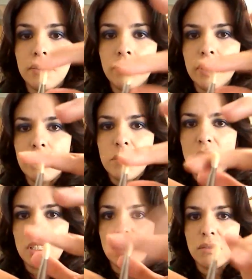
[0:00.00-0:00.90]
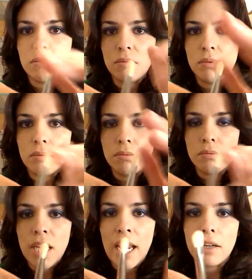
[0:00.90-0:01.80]
flimsy
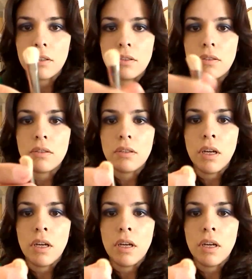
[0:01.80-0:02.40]
hairs.